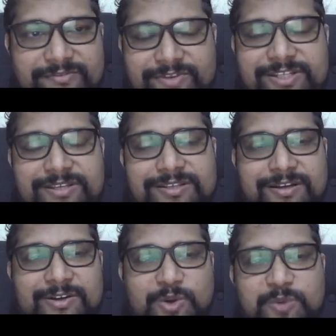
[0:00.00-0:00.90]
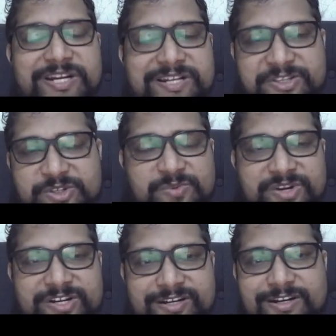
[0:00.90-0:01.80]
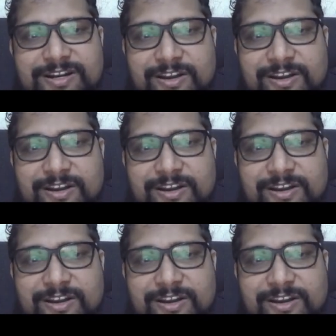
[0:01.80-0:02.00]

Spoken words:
which is a globally distributed,